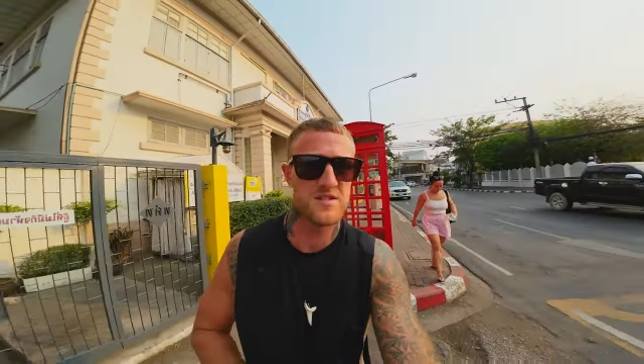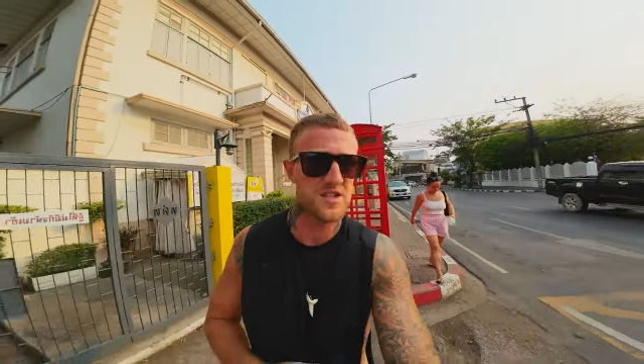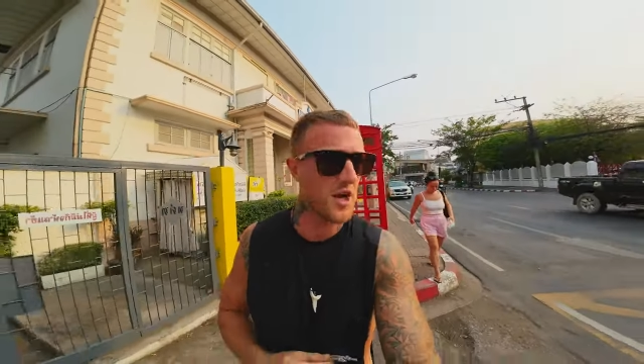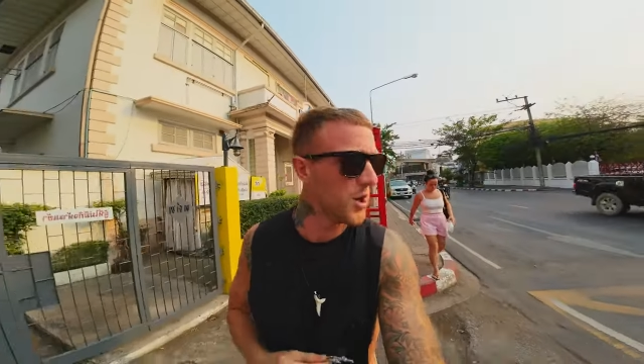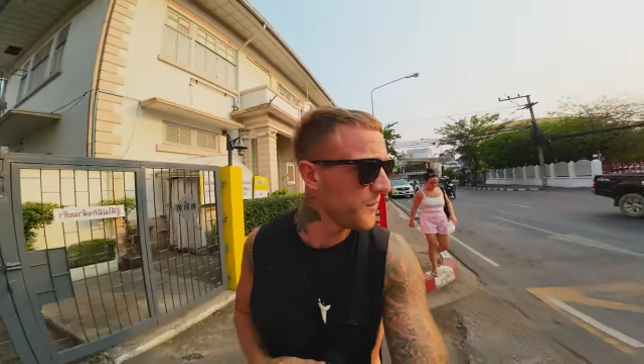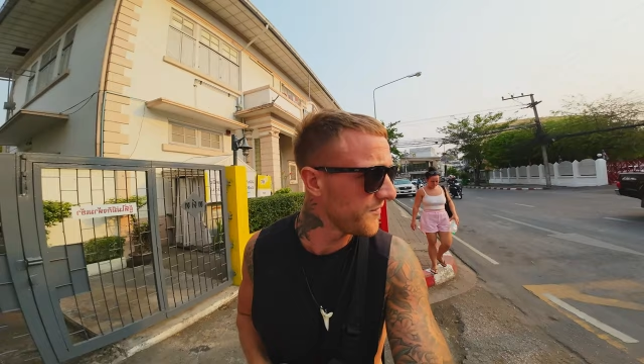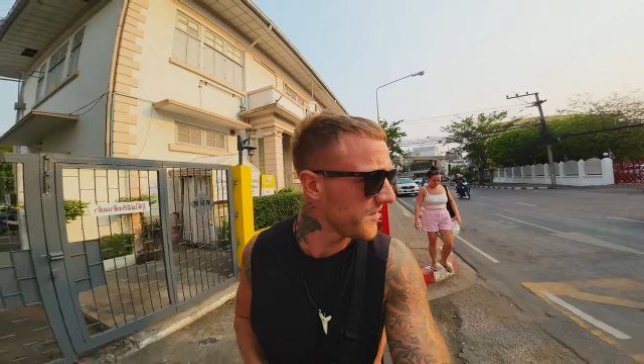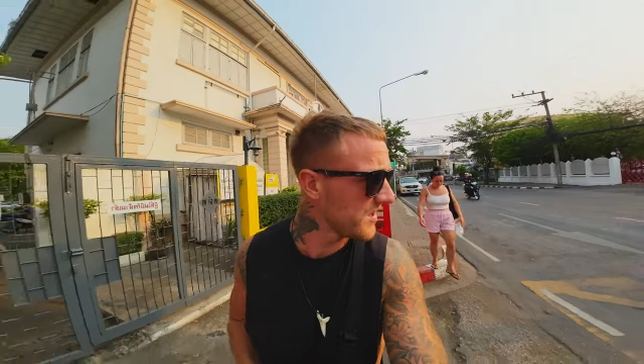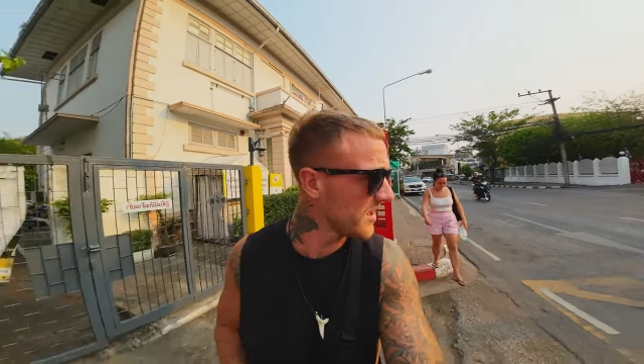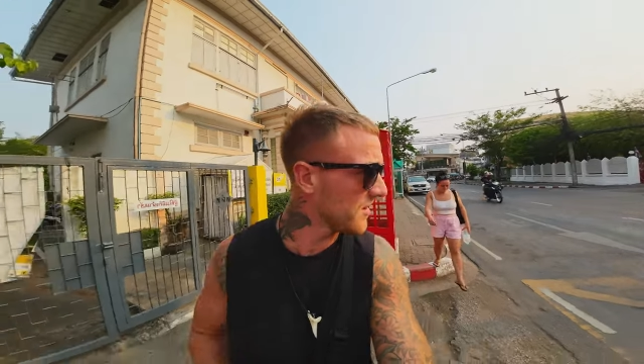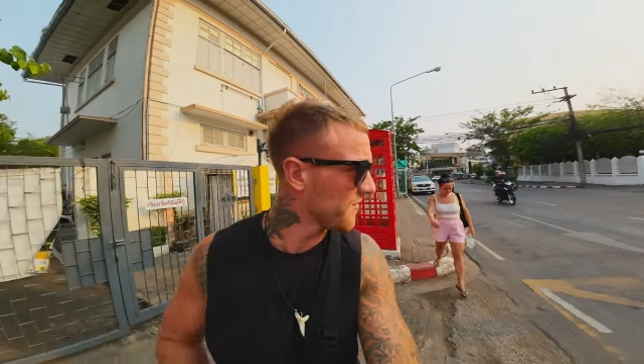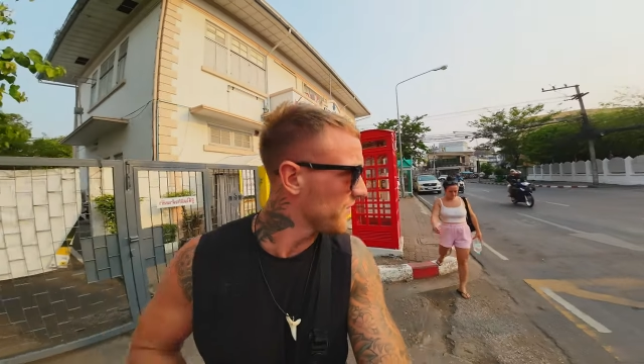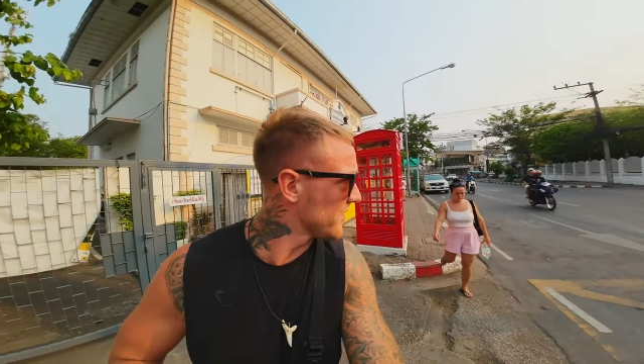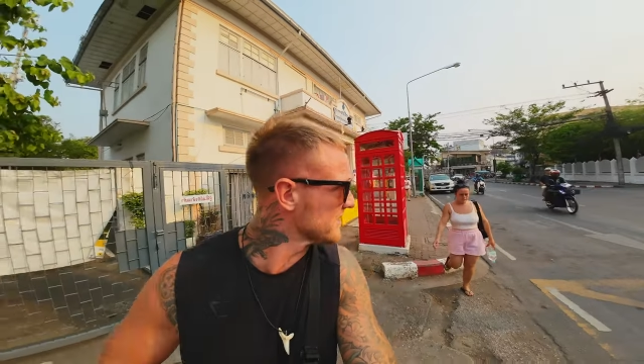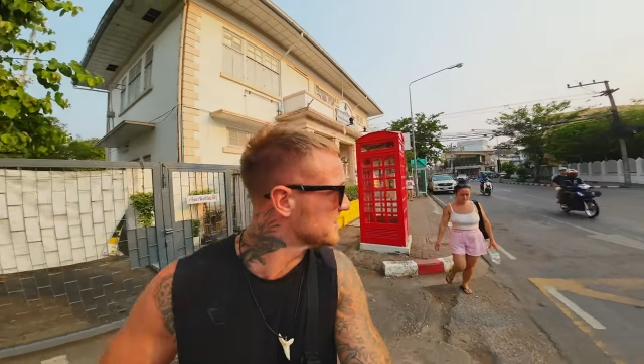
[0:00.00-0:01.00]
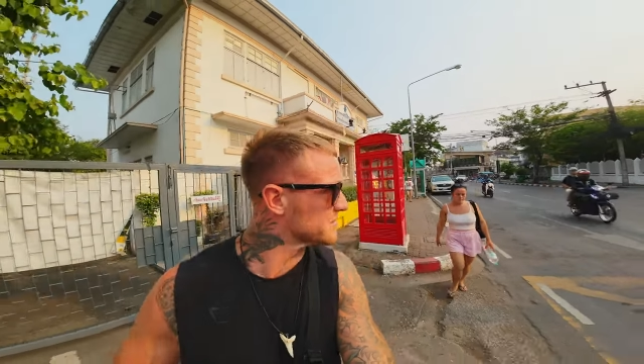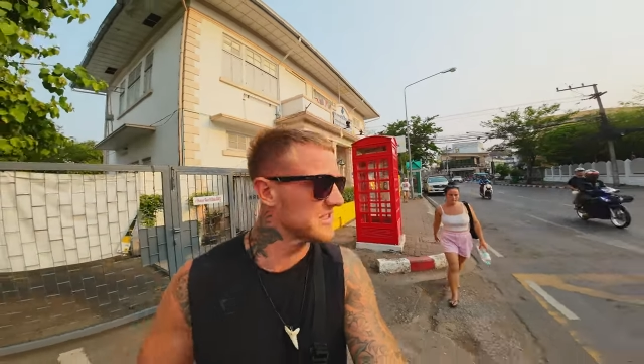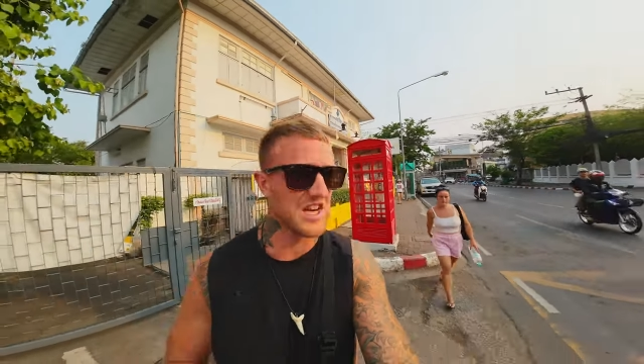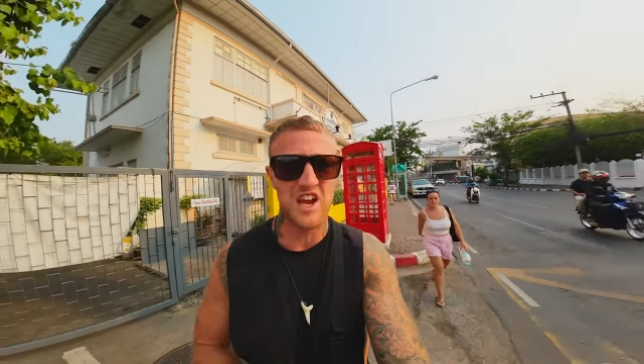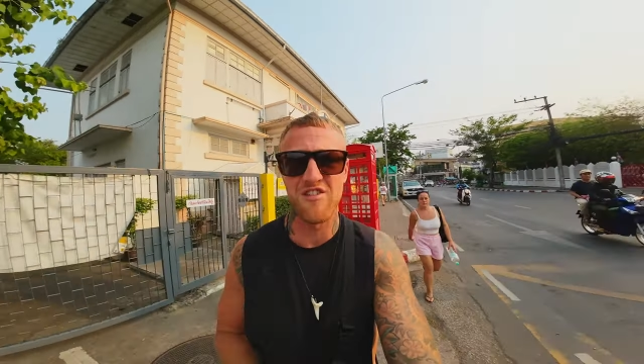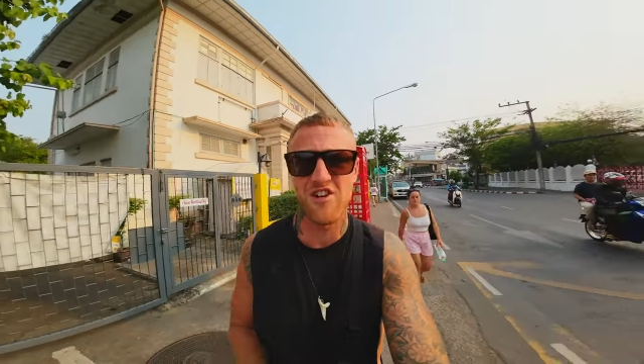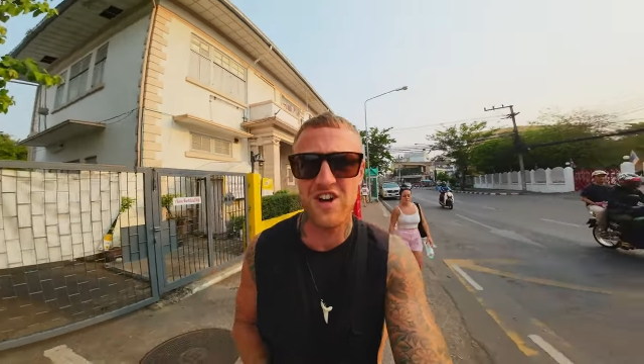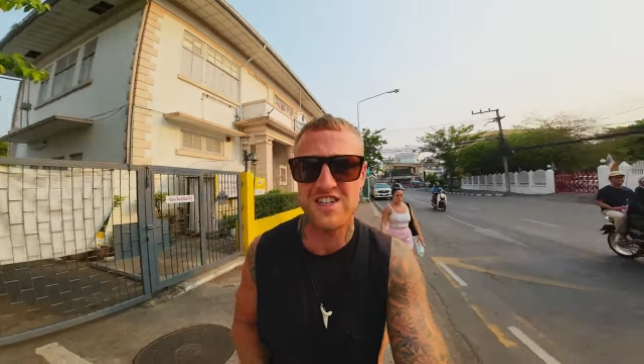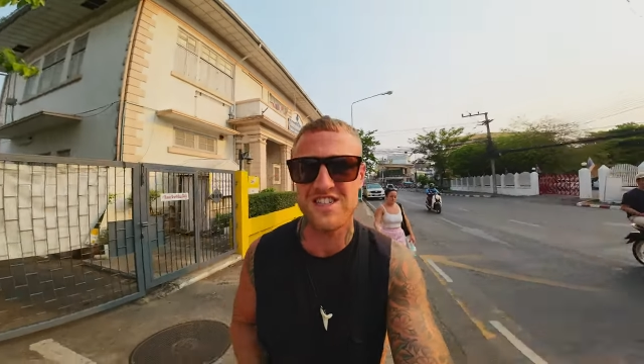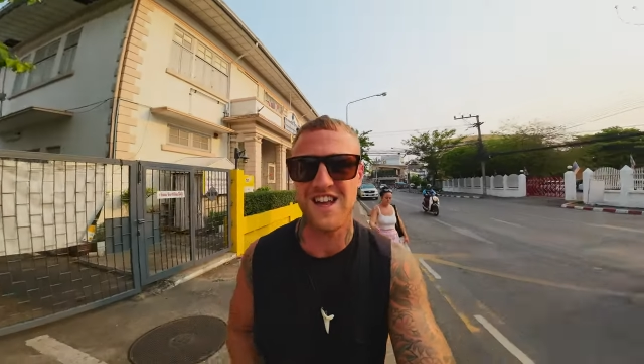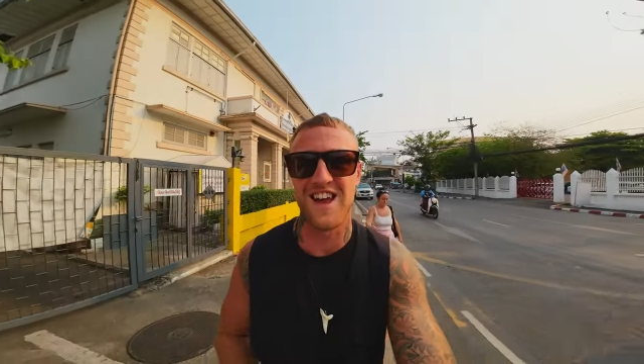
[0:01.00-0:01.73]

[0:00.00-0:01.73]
So hopefully I can find some sticky rice